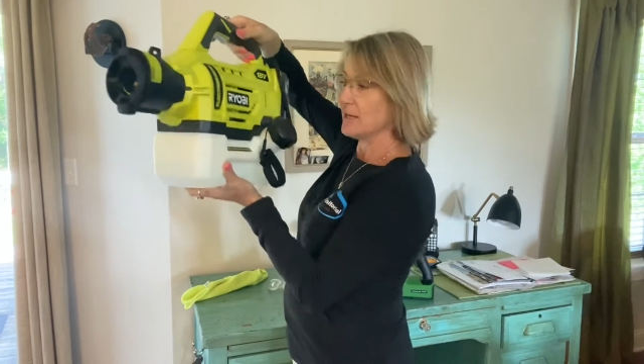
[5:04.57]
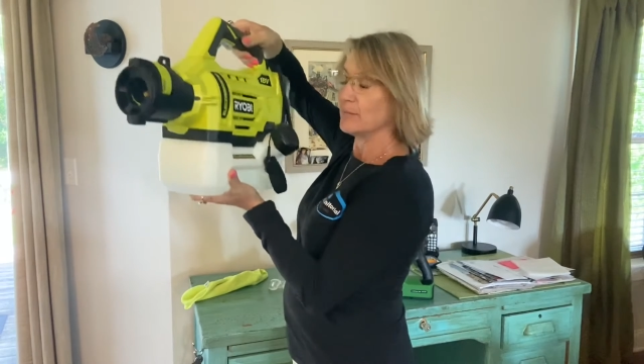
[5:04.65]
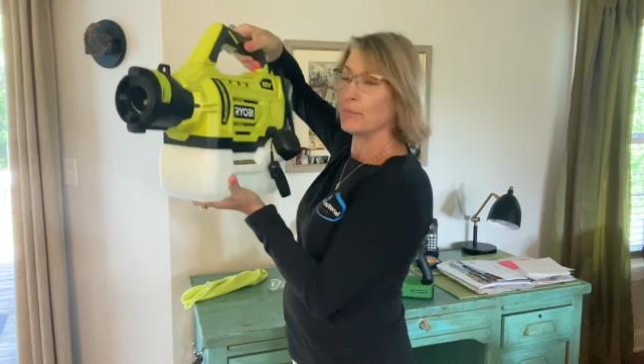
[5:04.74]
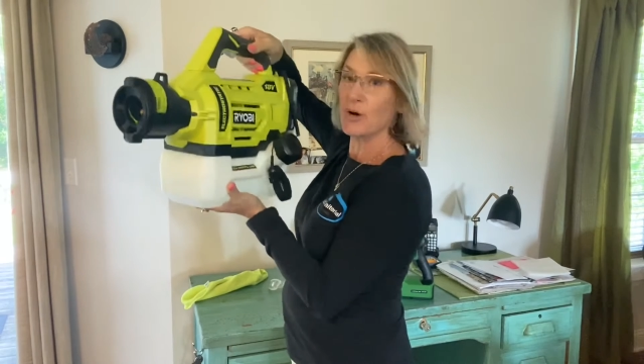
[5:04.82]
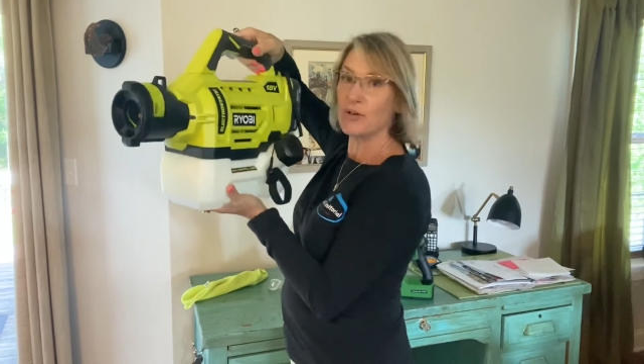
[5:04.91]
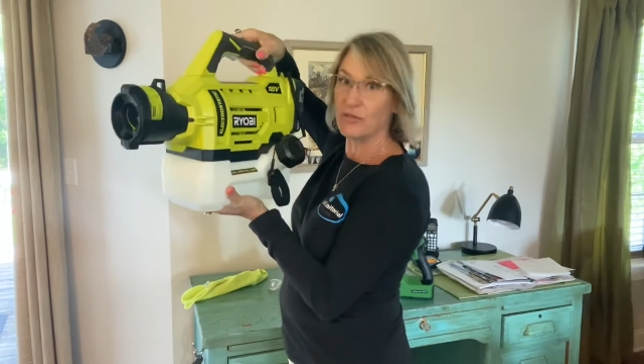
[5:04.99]

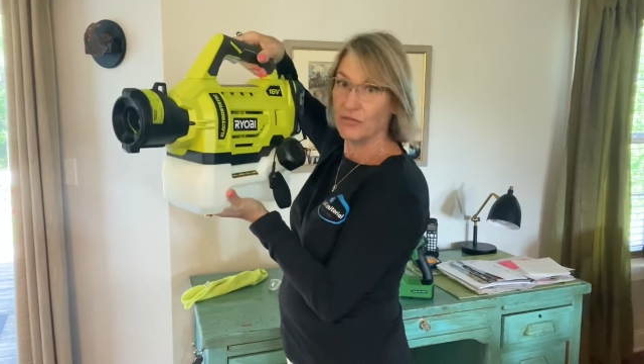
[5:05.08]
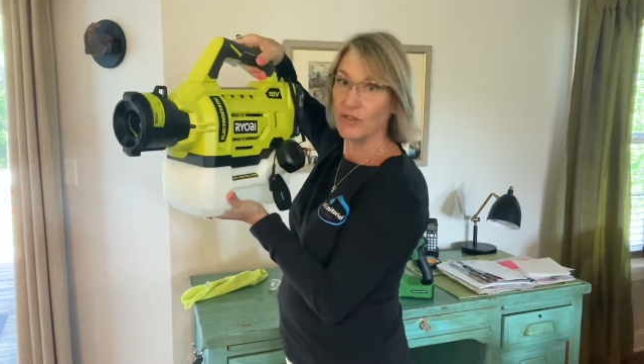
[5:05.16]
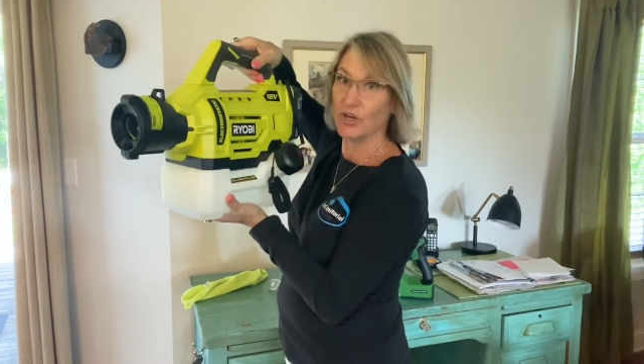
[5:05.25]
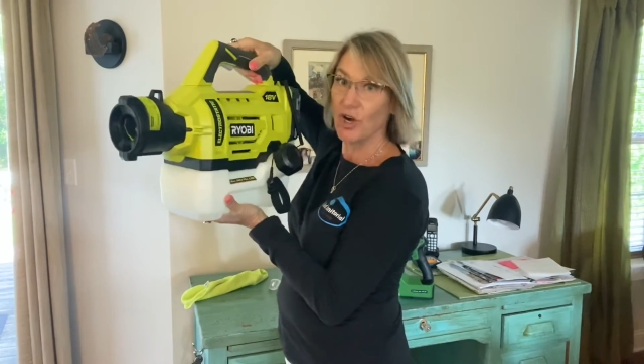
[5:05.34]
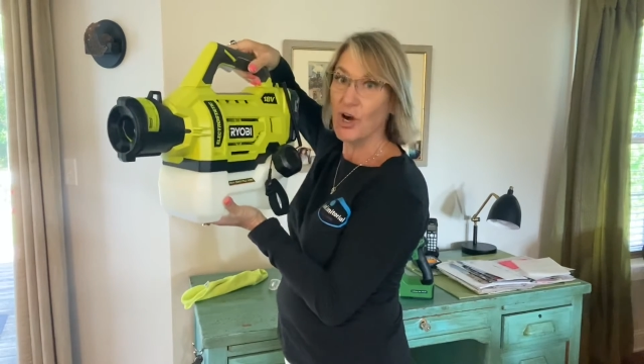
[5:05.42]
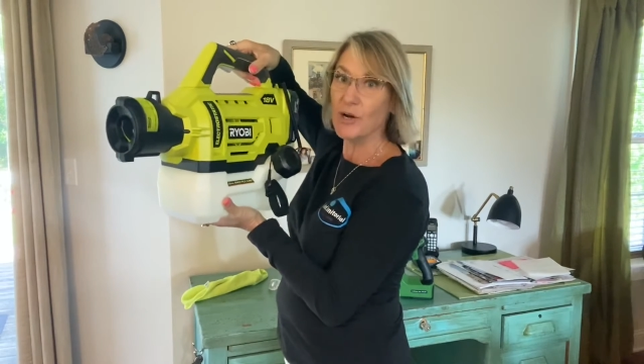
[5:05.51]
both of
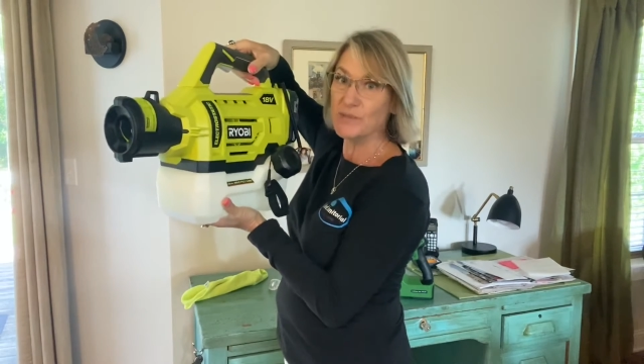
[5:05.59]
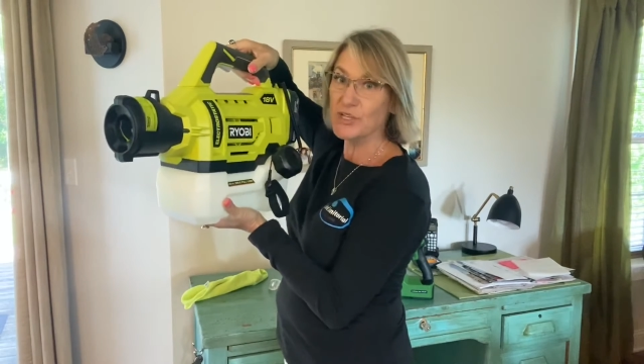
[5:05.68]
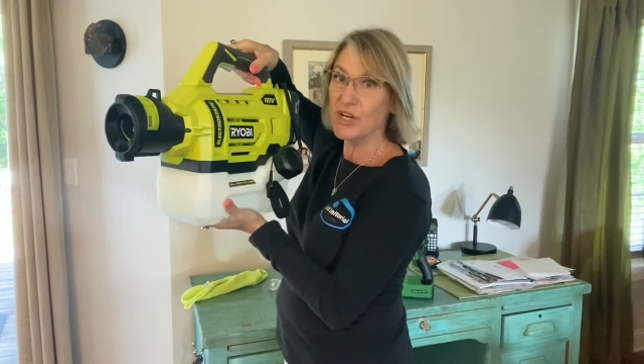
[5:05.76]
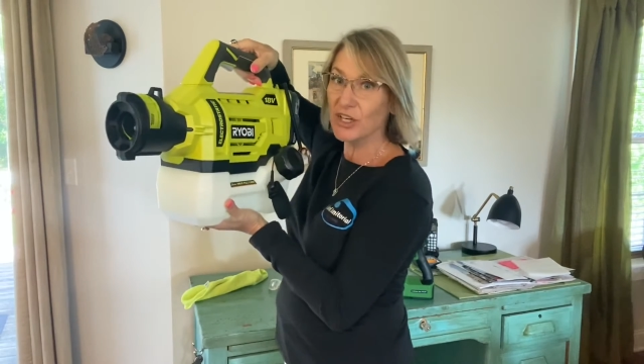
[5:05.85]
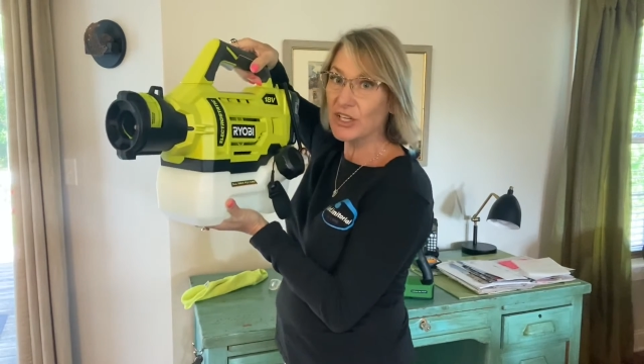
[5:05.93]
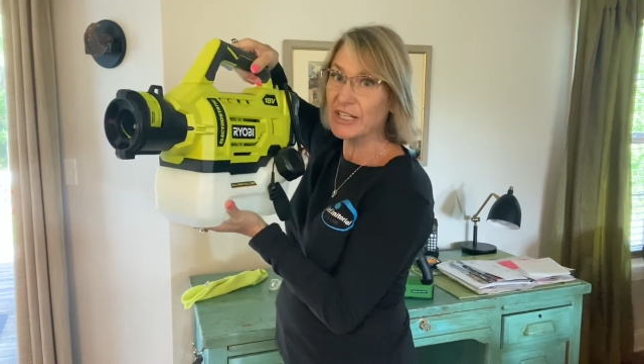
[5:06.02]
your arms
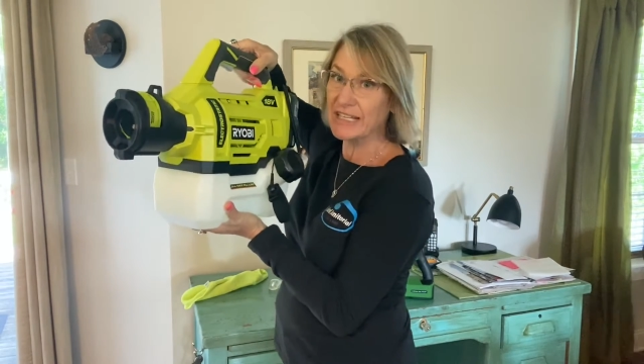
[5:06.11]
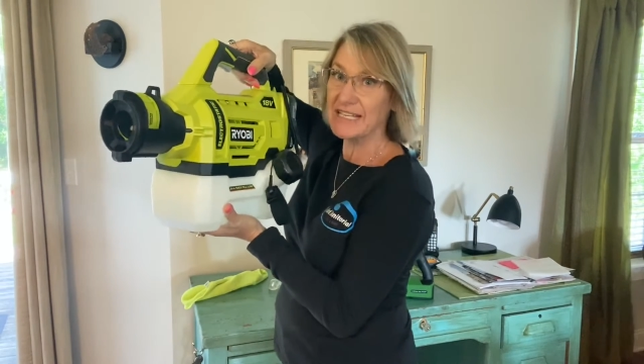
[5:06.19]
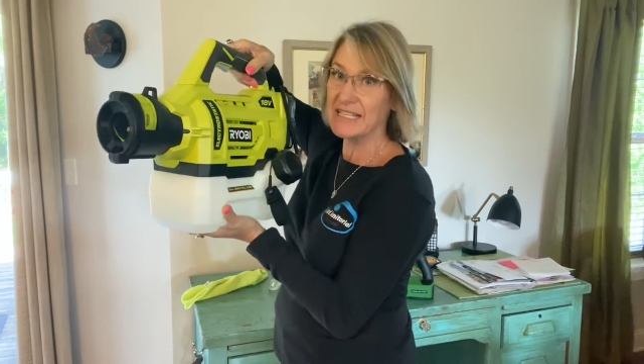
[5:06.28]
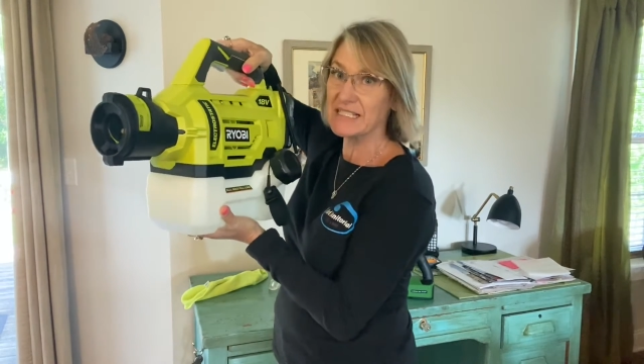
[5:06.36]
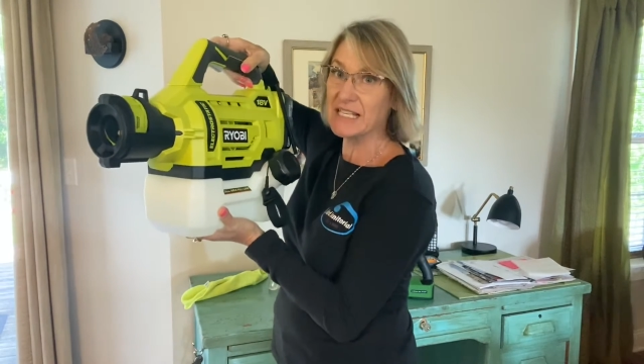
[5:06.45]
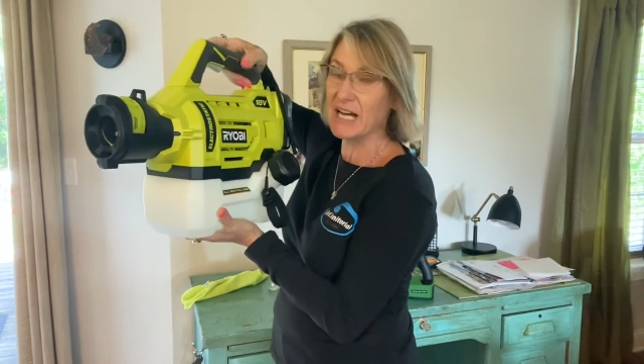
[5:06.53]
are gonna
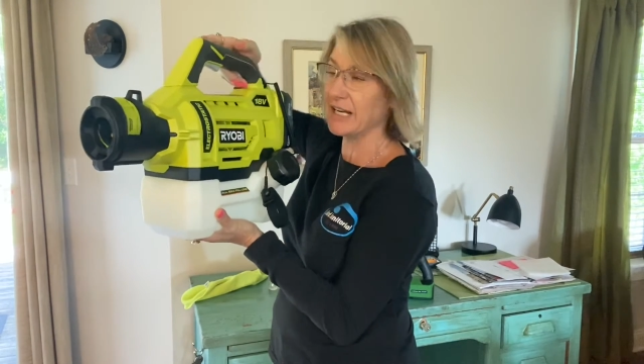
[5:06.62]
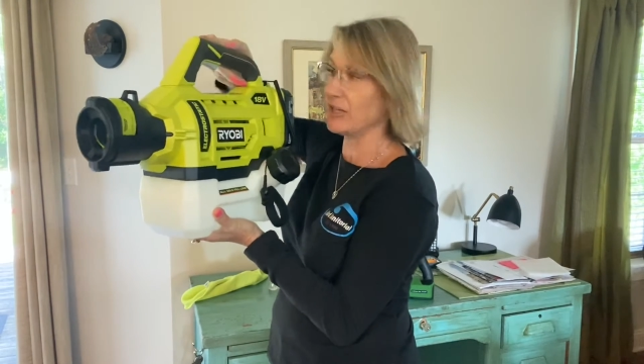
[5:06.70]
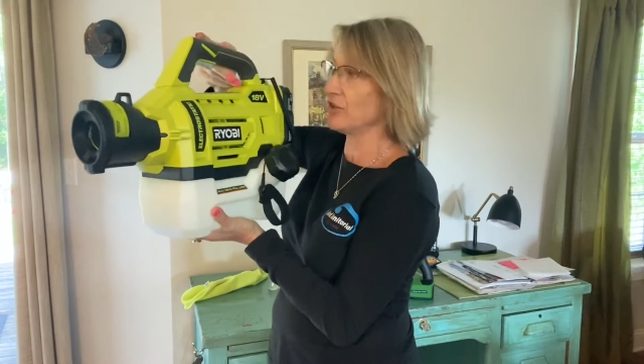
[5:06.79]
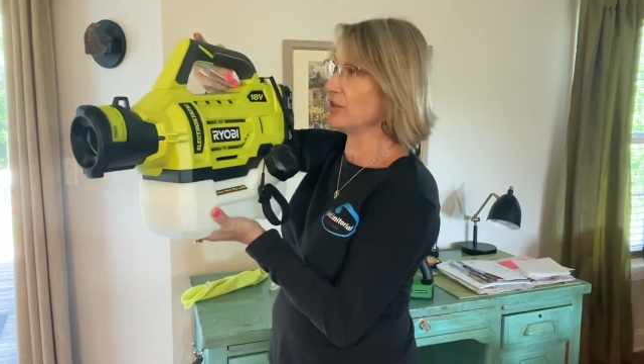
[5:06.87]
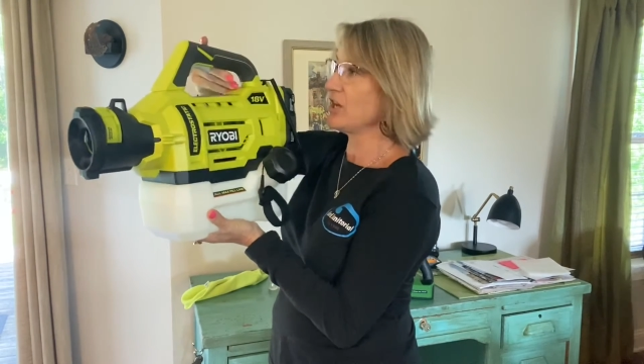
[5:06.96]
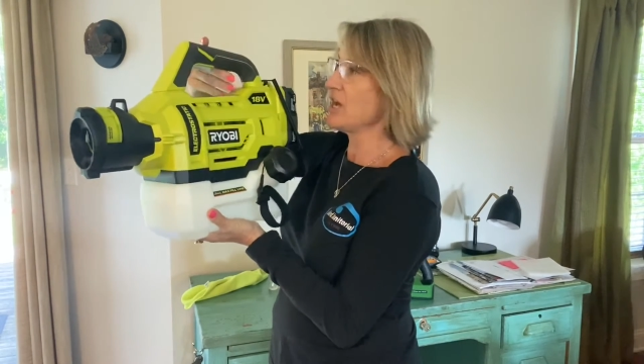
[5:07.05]
get tired.